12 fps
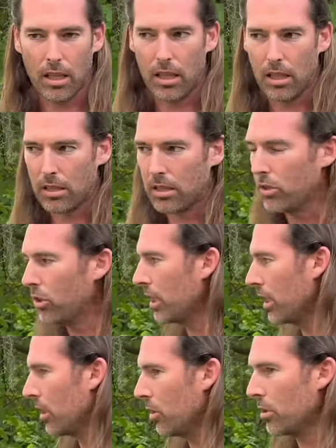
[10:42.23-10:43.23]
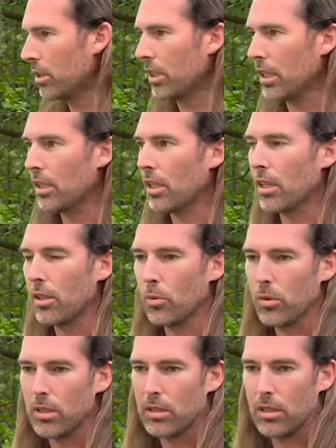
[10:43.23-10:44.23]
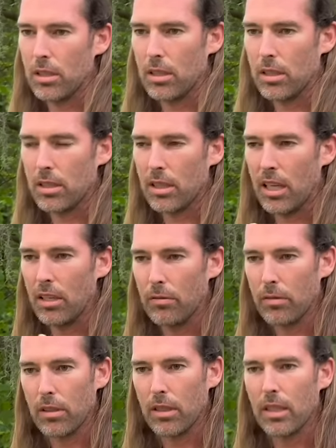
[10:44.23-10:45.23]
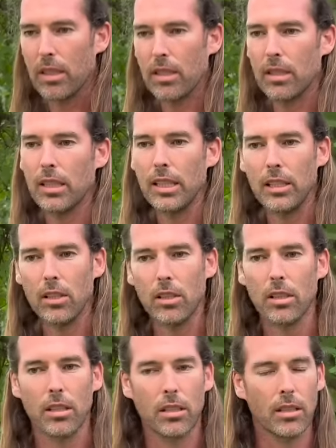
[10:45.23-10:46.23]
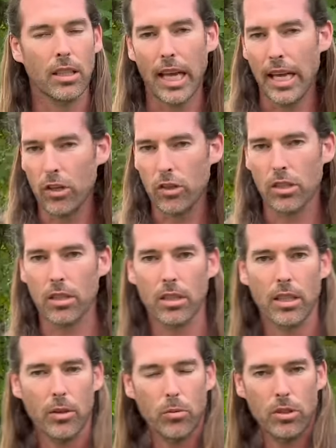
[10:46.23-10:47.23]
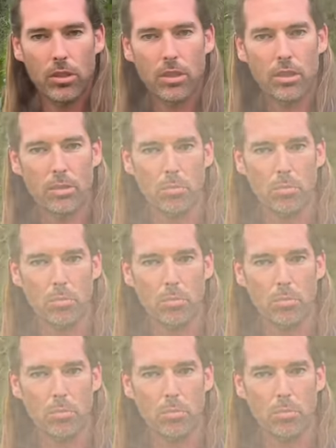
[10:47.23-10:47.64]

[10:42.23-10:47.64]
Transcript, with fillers: the street that you see, there was this kind of clear energy that was just